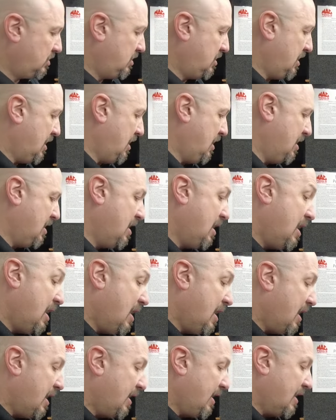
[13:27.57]
Okay.
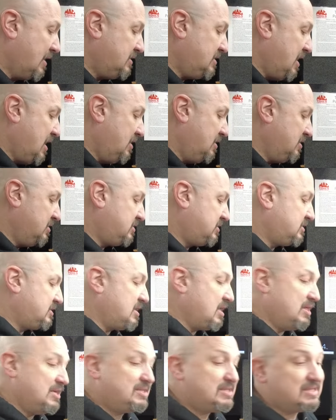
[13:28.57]
I gotta tell you, this
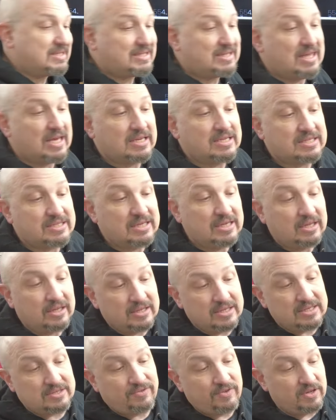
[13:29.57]
this is thick steel.
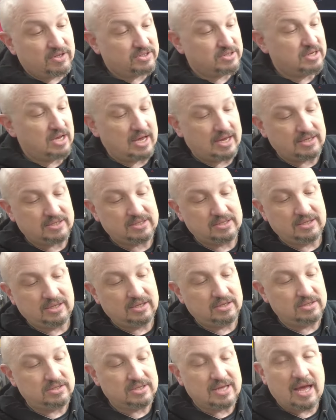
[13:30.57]
This feels nice. And
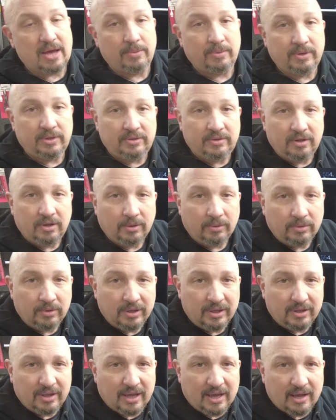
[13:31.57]
there's that one too.
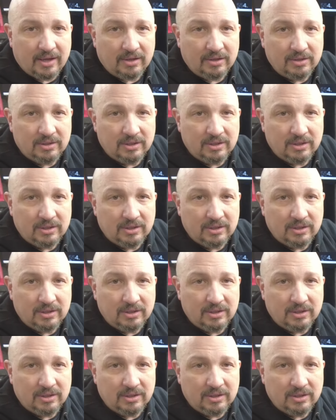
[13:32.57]
Look at that.